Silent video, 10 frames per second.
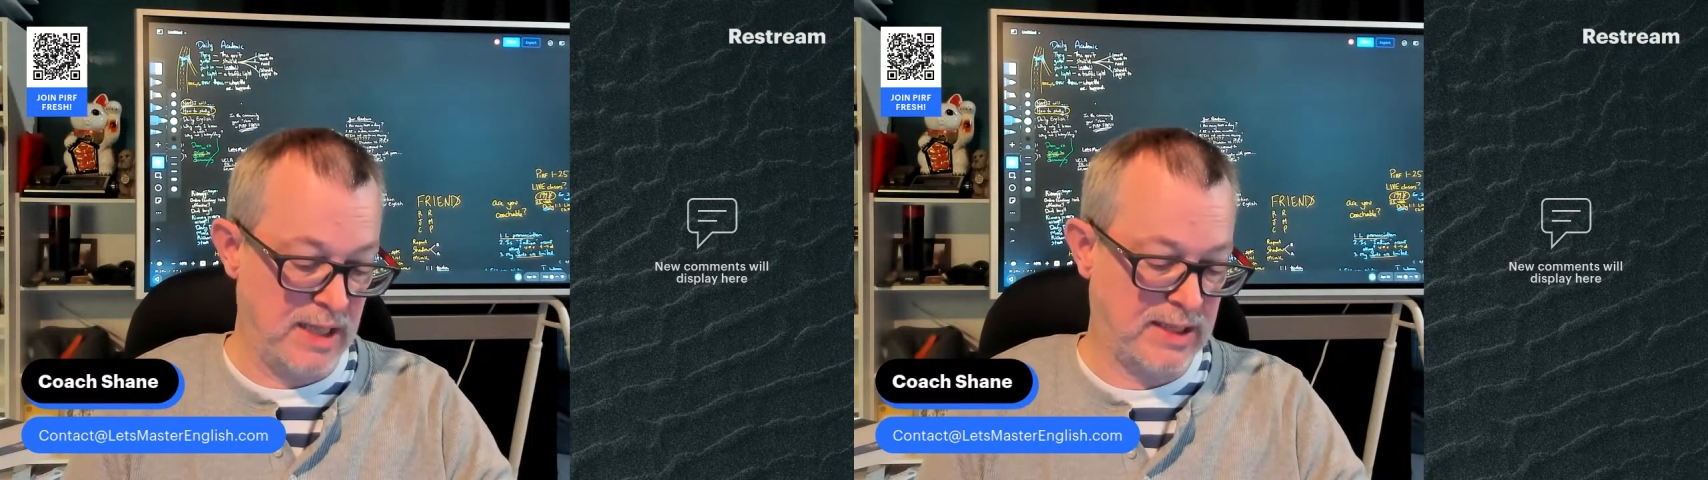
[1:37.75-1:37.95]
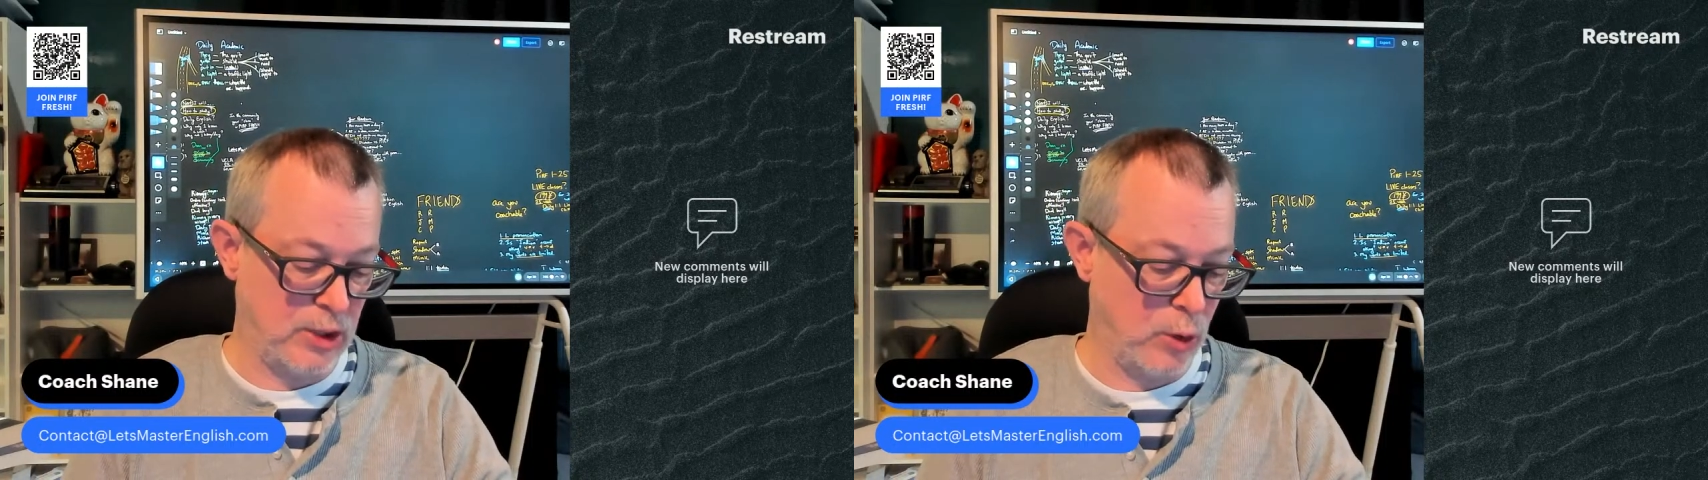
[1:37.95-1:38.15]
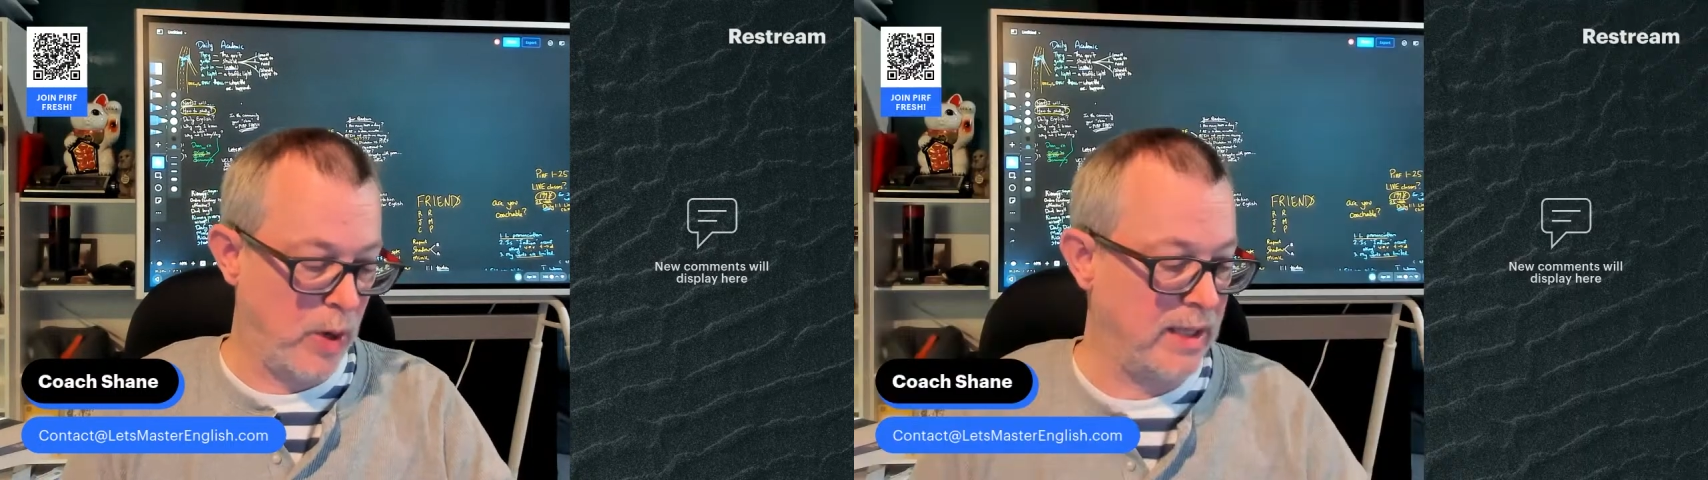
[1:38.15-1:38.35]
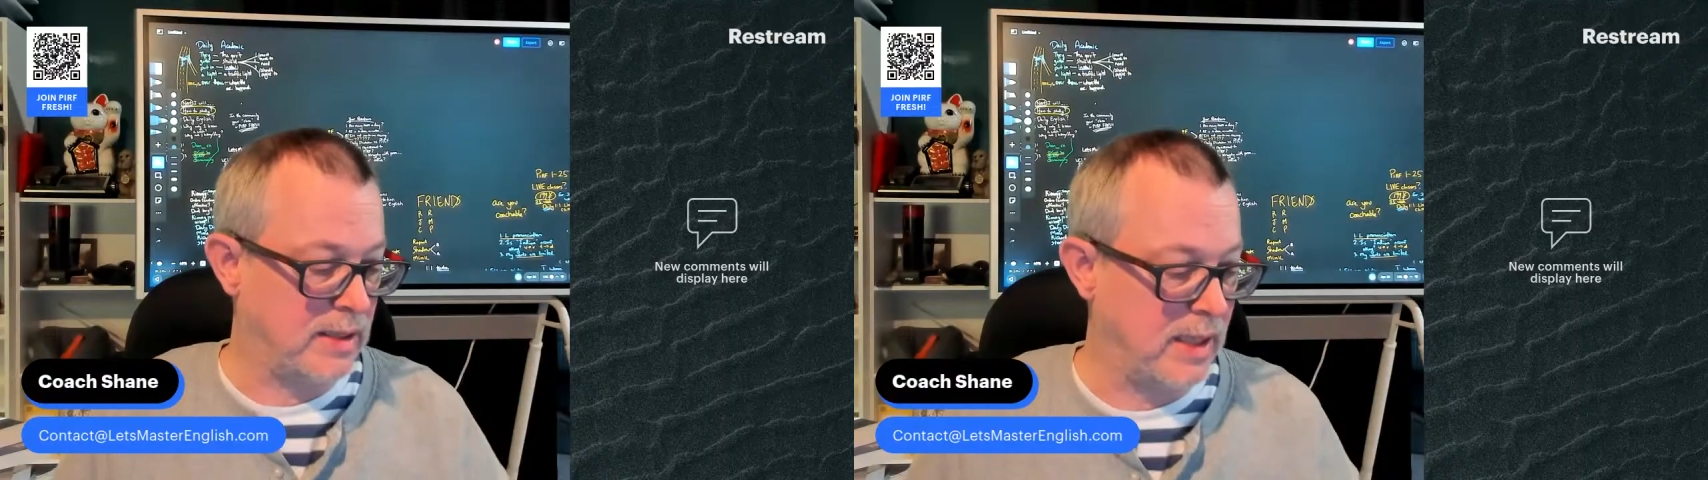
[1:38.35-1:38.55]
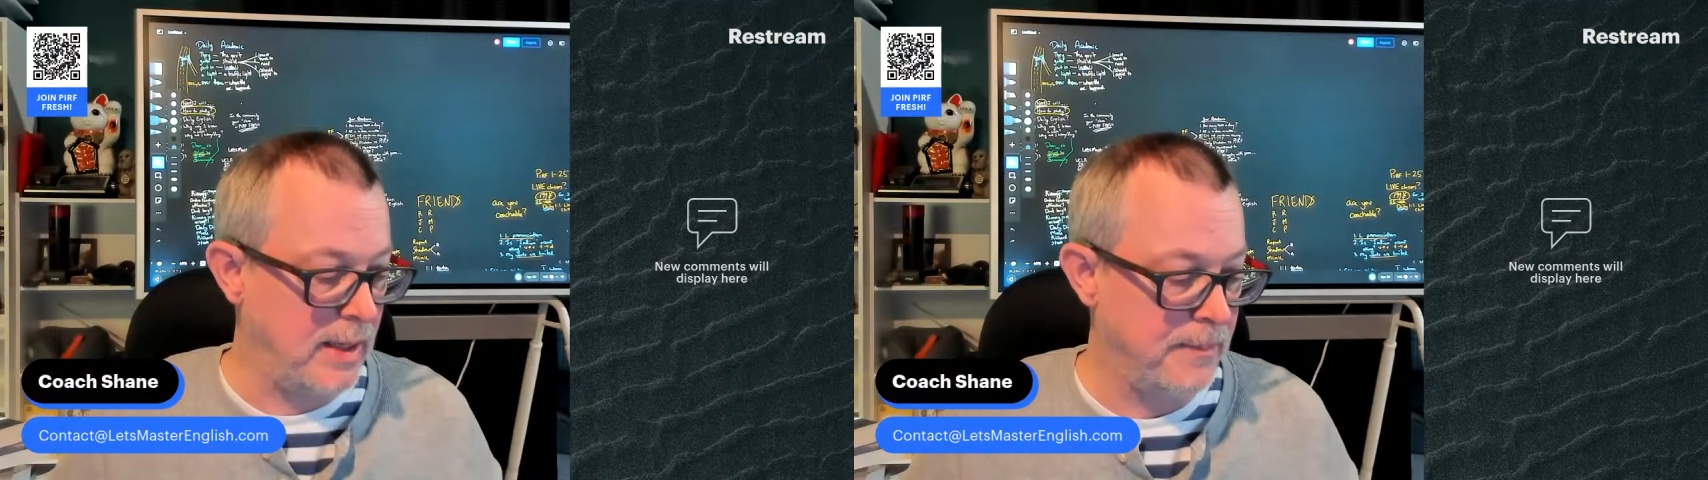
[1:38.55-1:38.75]
it's still
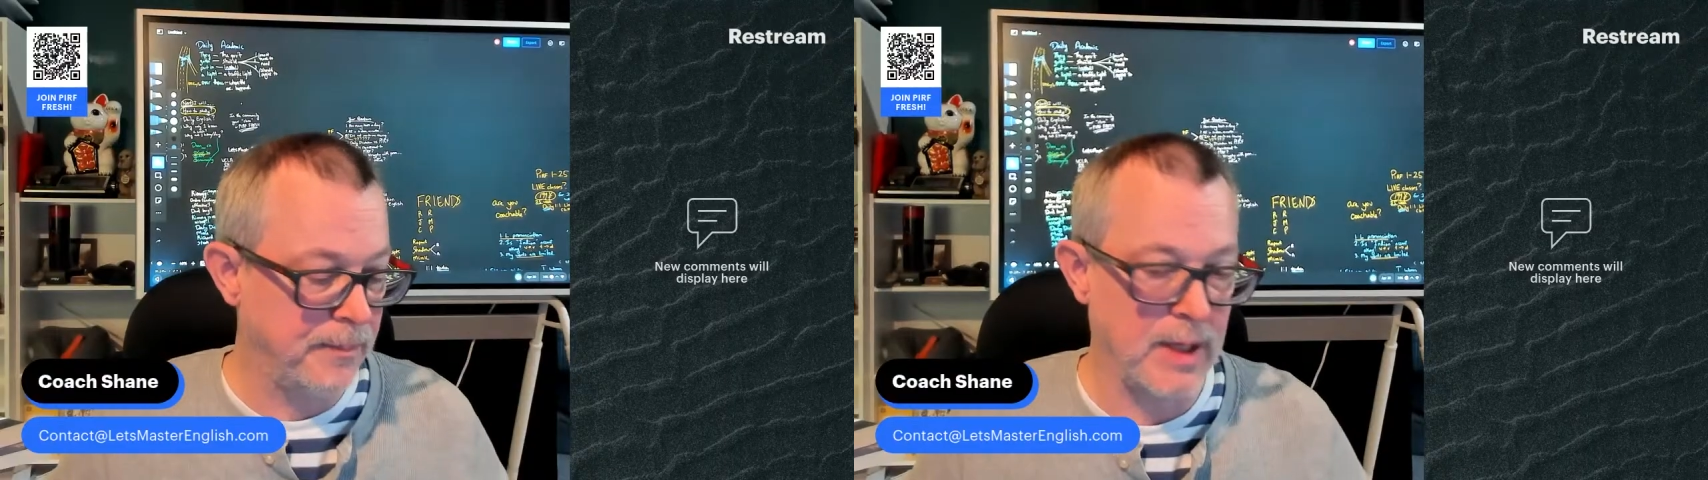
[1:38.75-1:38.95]
Wednesday,